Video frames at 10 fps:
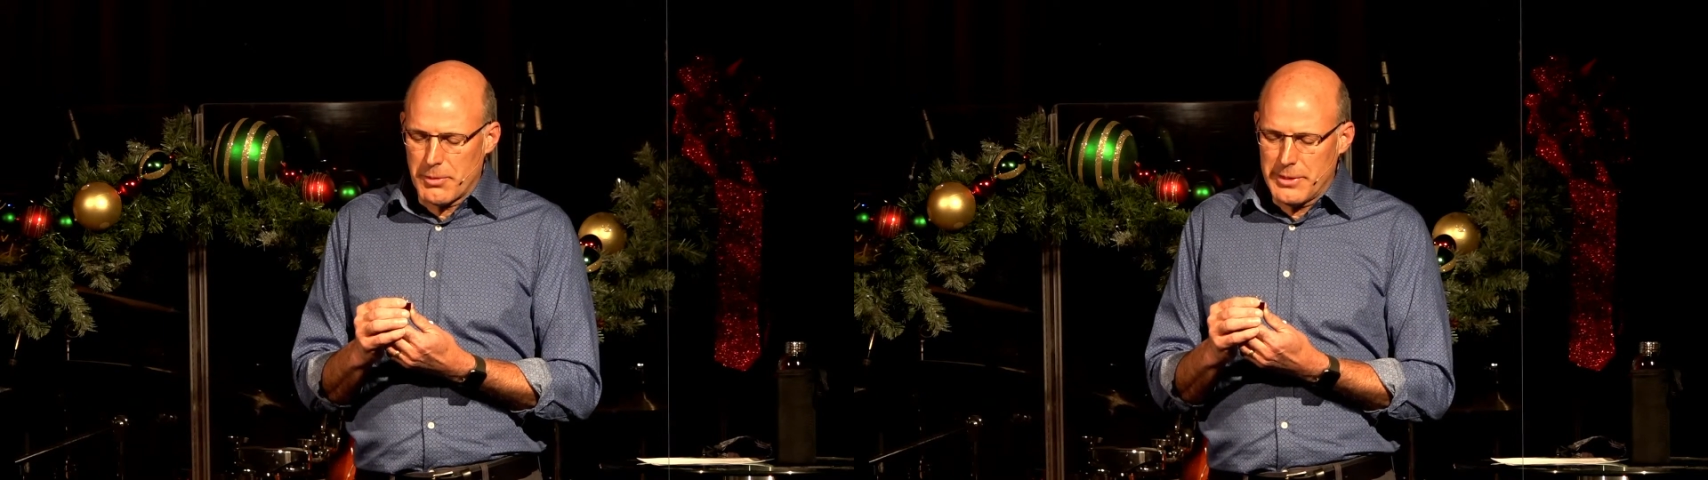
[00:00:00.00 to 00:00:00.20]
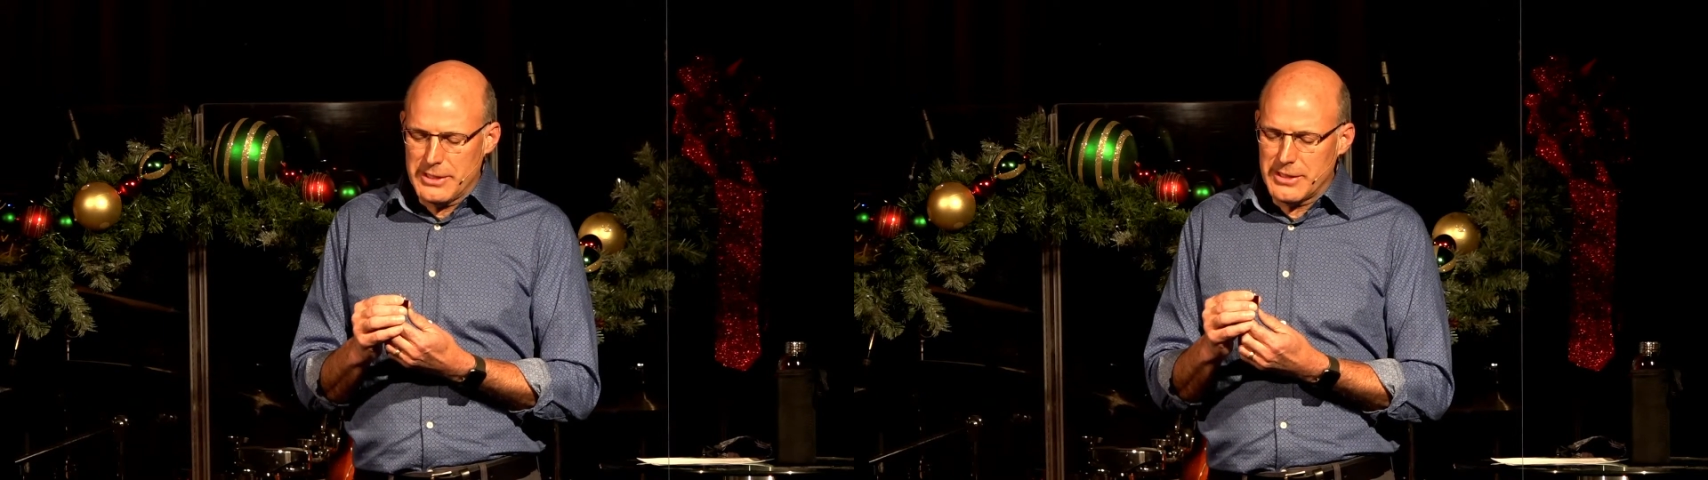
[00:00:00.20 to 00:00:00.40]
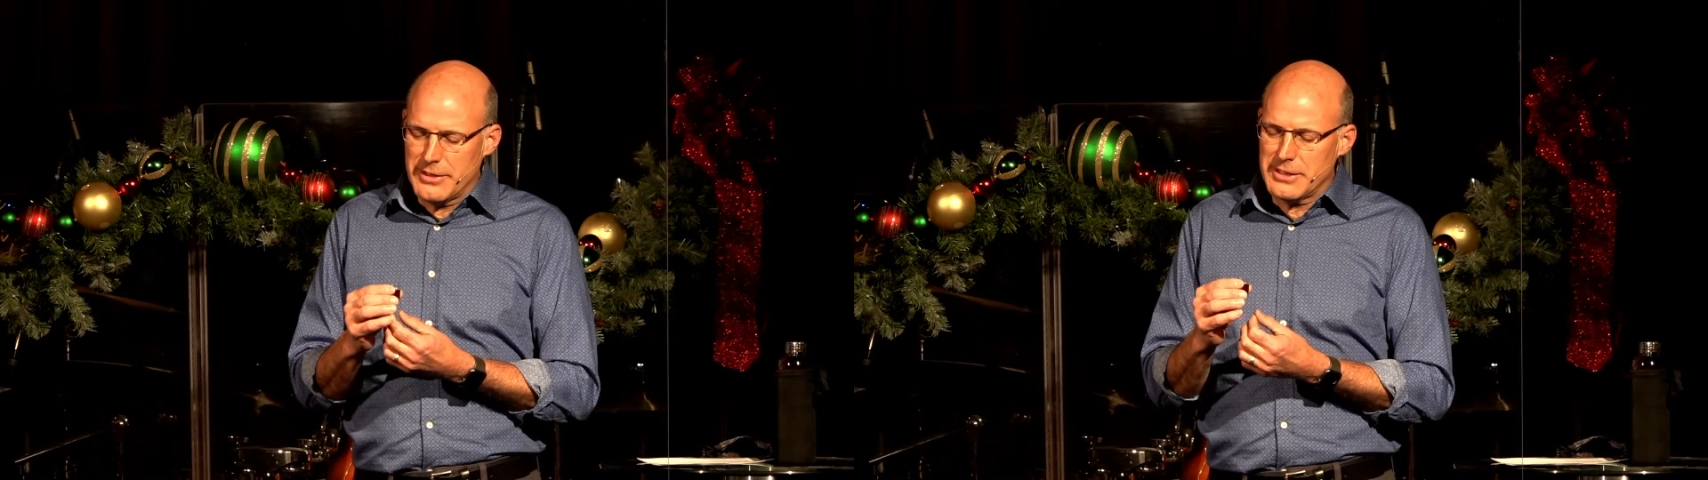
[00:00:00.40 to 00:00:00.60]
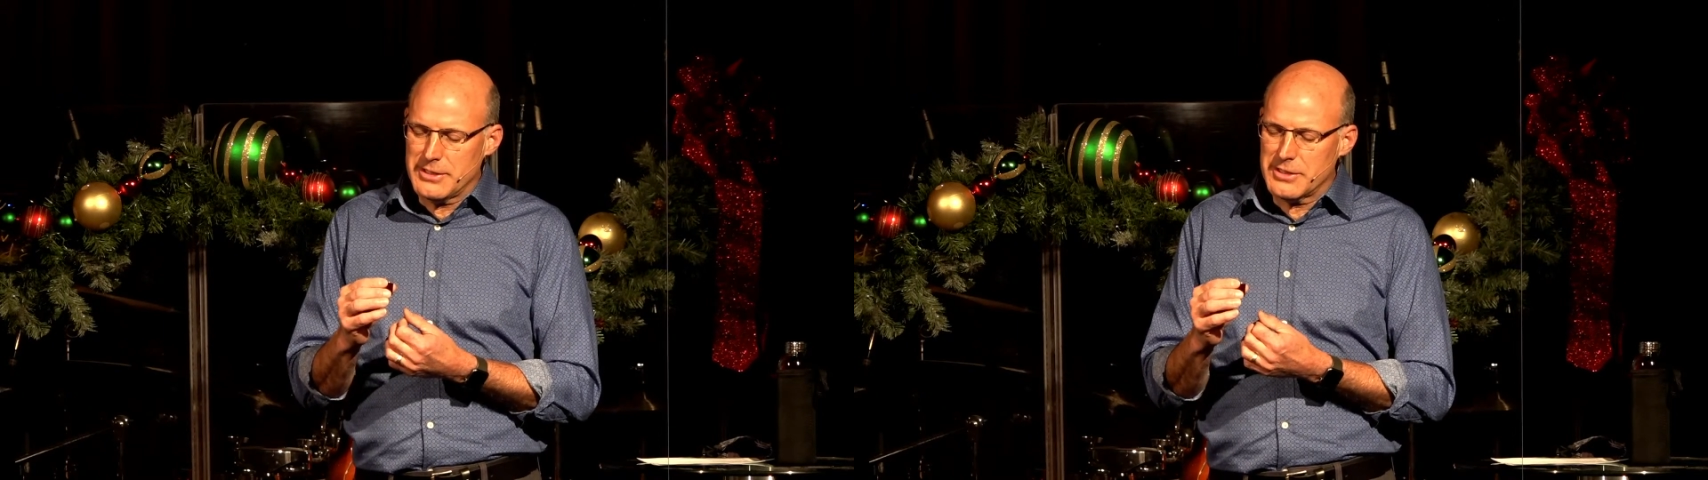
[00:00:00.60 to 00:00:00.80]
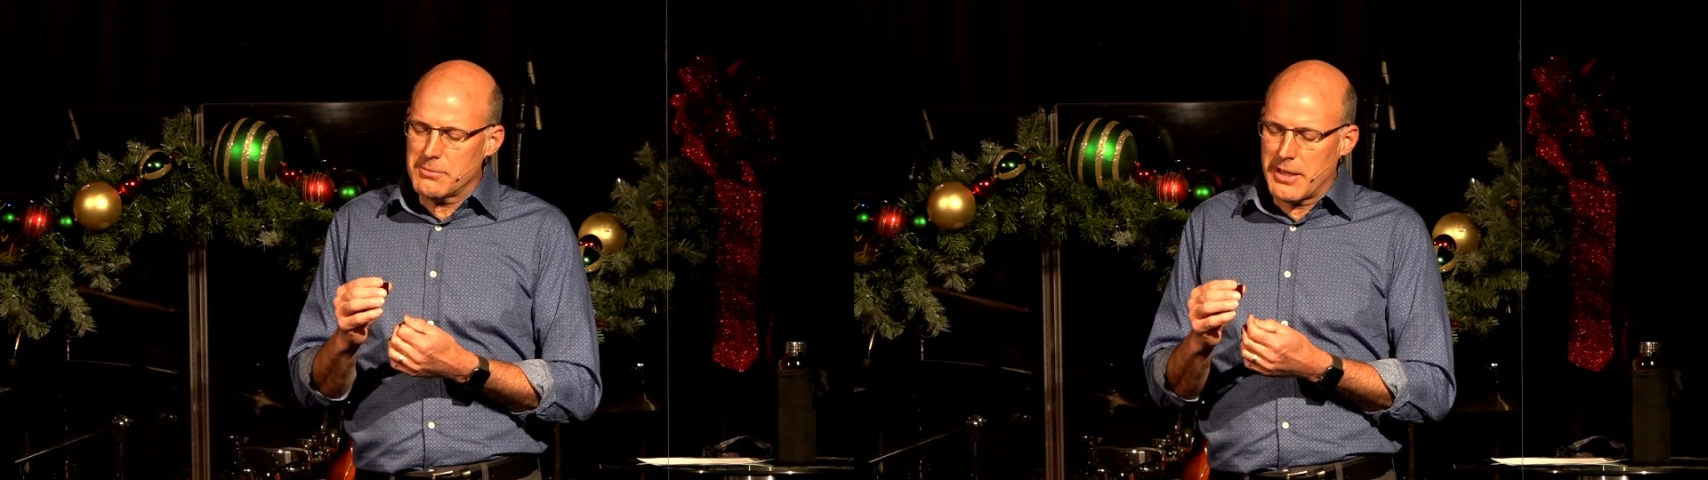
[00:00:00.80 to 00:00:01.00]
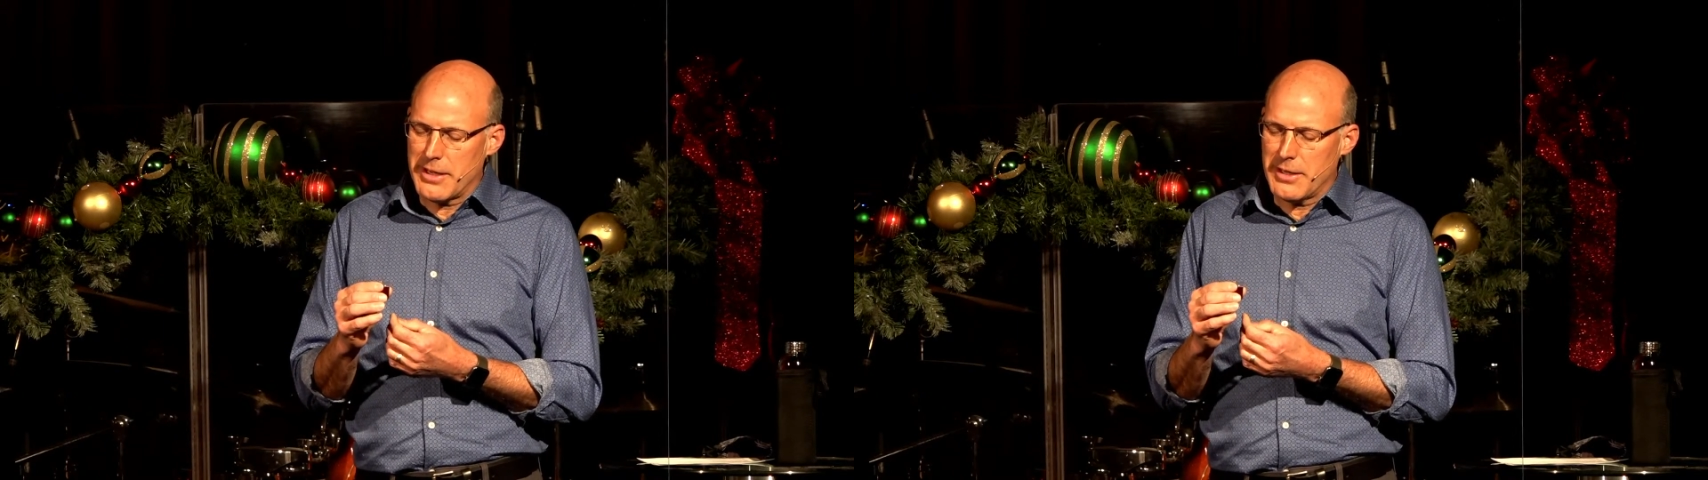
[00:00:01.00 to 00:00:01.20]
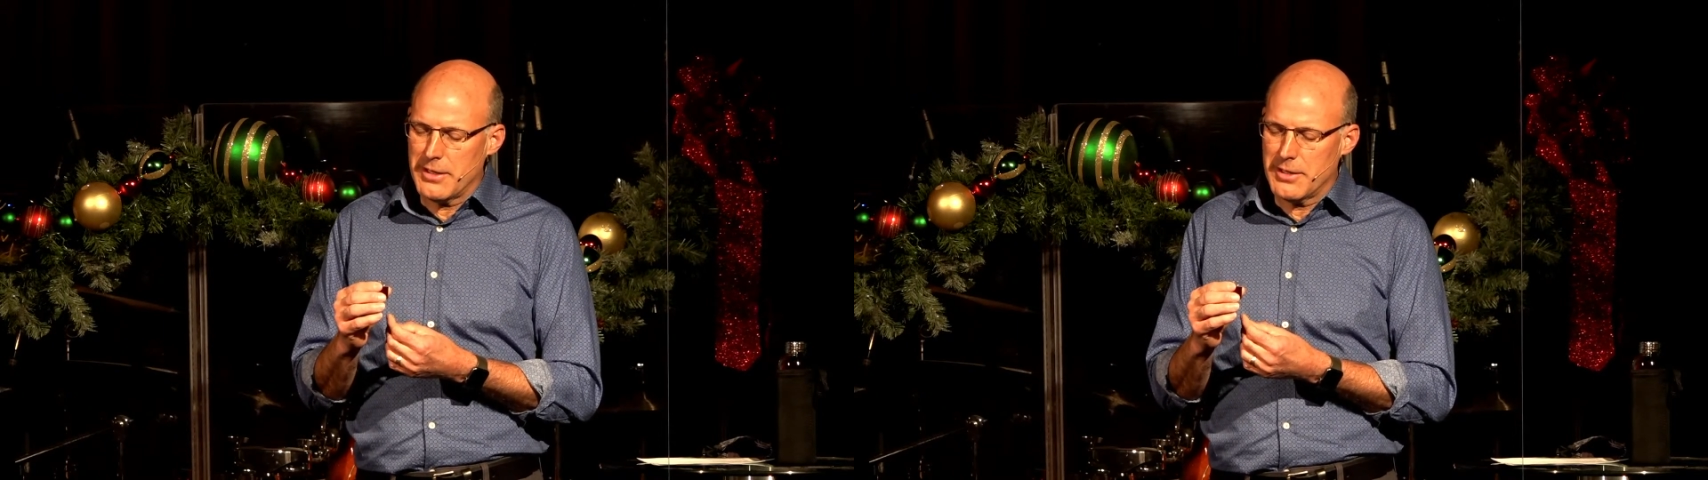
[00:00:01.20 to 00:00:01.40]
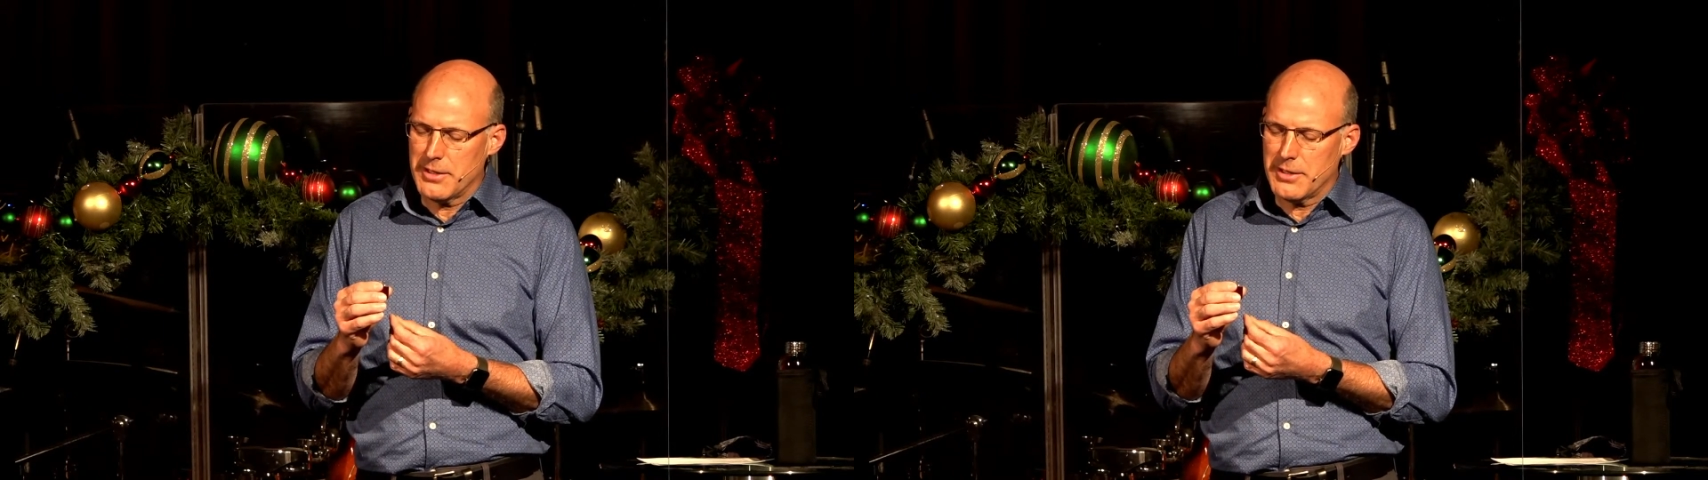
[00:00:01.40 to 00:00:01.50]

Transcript: But when he said, This is my,